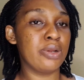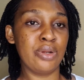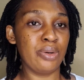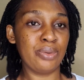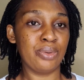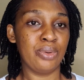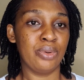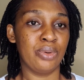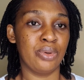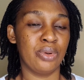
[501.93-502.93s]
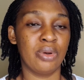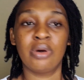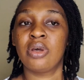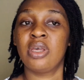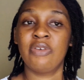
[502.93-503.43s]
No.
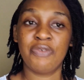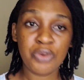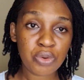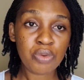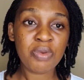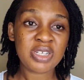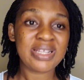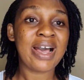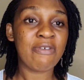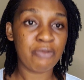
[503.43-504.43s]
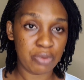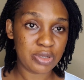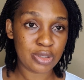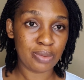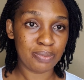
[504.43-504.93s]
If you must have
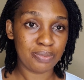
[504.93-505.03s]
wisdom,